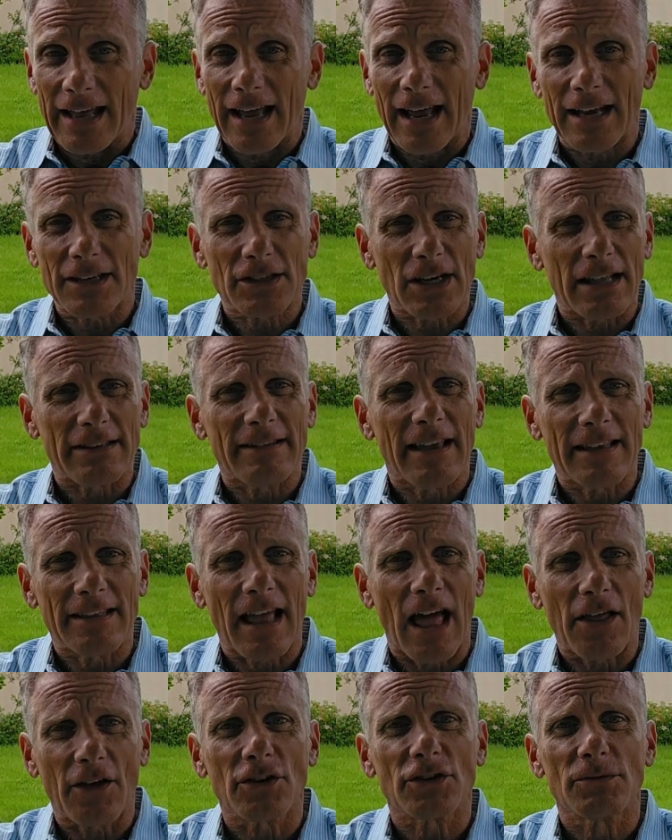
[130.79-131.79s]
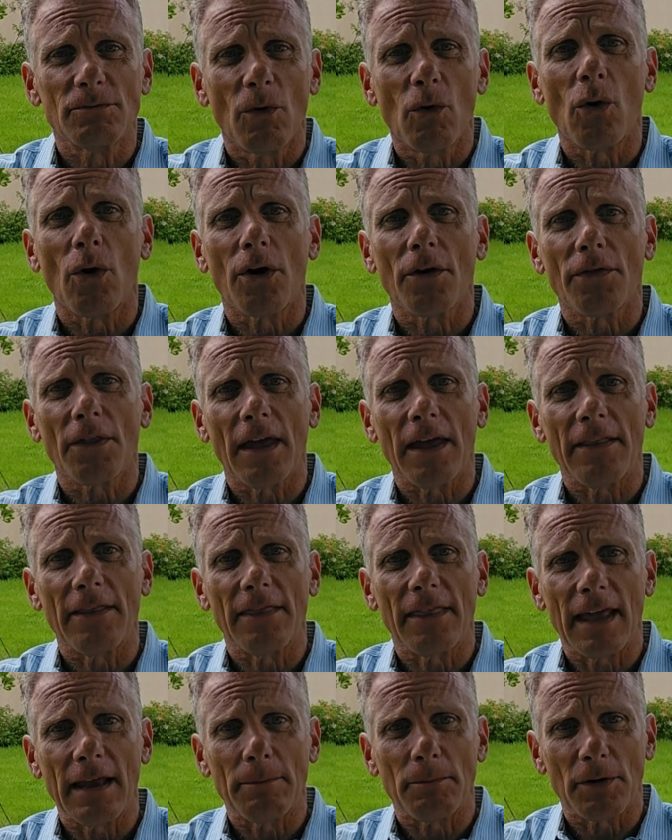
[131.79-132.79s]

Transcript: I actually got $10 more than they